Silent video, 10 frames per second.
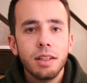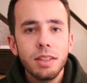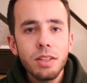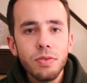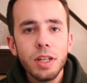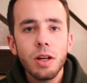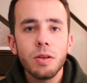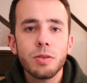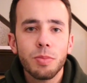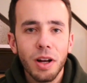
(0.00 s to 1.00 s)
This video
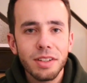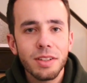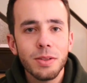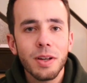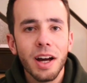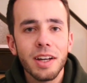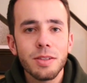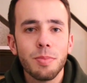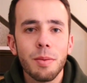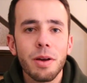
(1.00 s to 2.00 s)
is brought to you
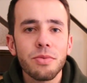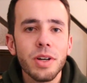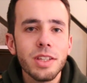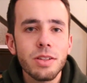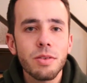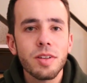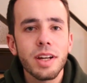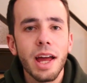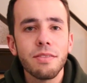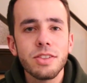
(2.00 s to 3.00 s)
guys by my friends over
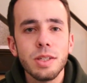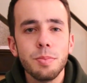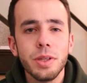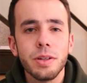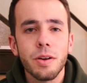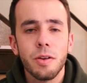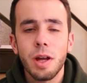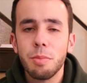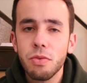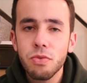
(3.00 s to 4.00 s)
at FCP Euro.
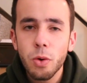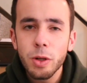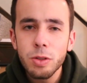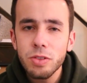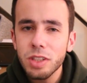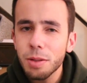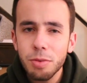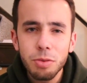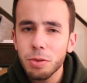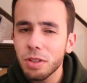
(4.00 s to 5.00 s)
Now before you skip
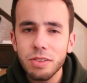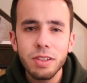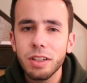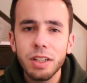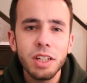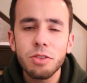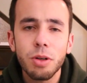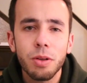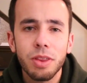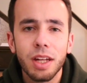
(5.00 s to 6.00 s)
through this little
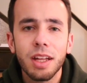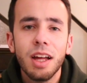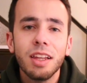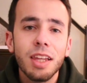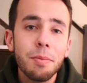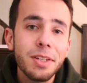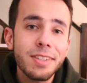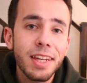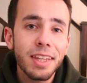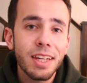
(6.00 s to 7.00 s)
intro thing, let me
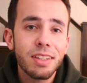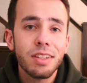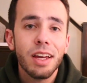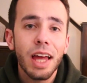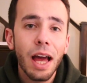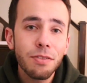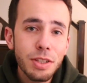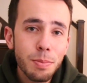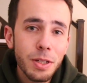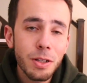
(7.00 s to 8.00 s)
say this.
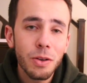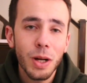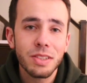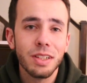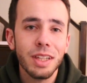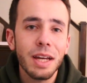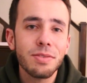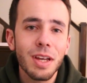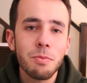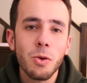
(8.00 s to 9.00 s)
FCP Euro has a
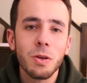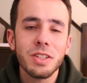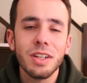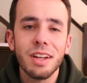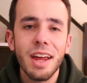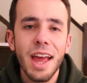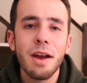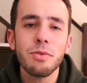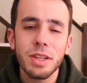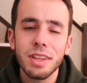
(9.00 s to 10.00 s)
lifetime warranty on
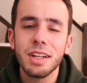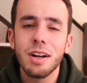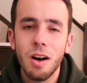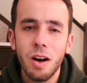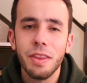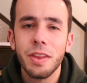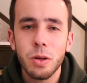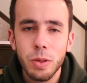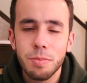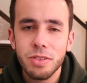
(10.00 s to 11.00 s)
everything on
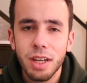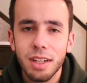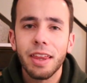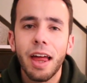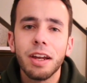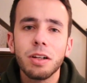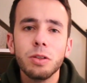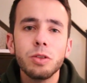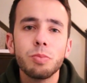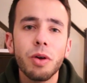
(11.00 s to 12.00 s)
their website. That
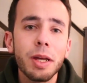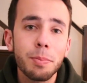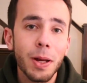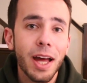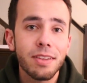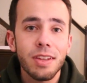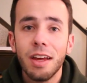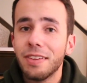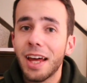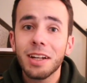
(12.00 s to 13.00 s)
includes brake pads,
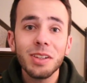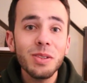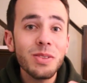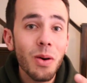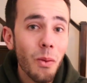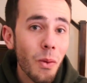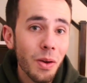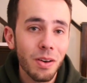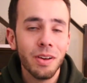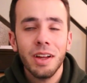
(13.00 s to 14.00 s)
that includes
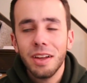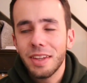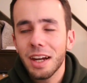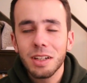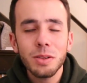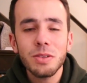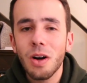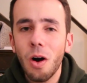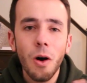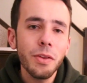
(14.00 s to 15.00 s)
oil, that includes
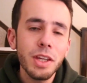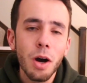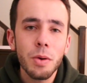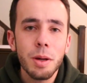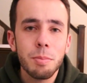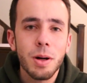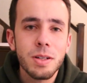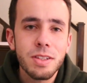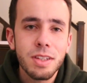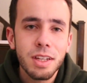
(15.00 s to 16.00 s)
all the OEM
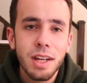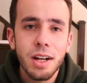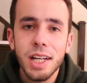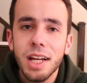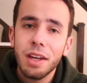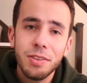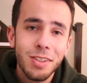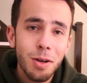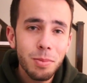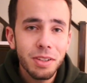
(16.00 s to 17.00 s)
parts that they carry. If you
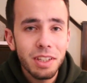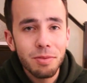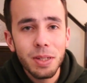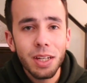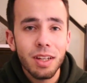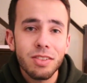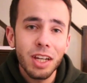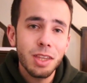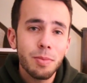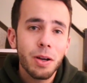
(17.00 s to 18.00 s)
don't believe me,
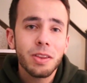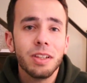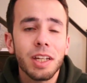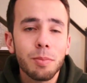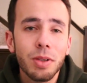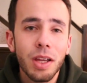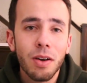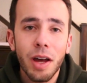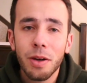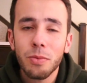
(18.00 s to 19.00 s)
check them out at the link
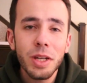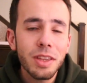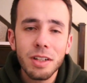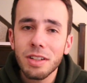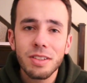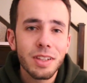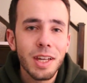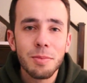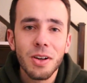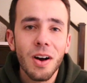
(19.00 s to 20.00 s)
below and read their
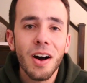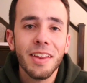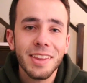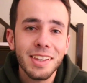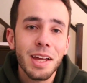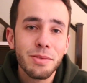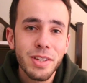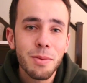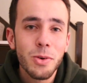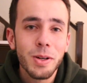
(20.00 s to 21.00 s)
disclaimer on the
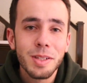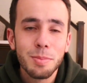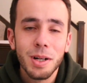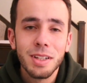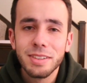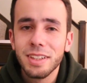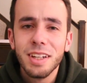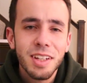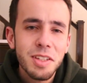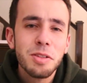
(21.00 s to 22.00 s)
lifetime warranty policy.
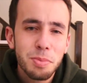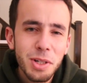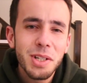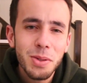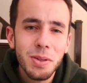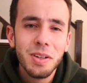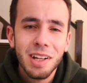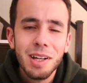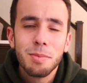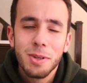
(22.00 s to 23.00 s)
It's pretty
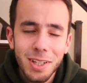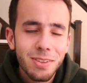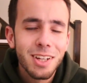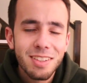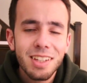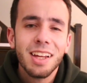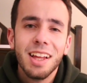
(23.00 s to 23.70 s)
cool, pretty crazy.